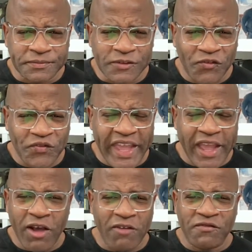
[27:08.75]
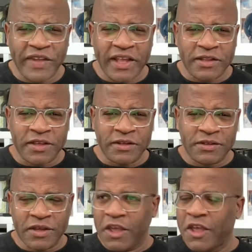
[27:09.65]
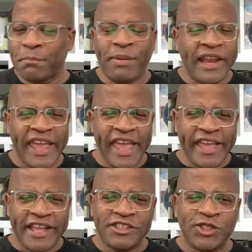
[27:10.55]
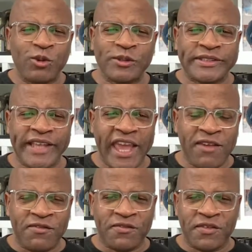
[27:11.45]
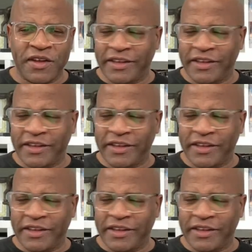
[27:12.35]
Fear of failure. Playing it so safe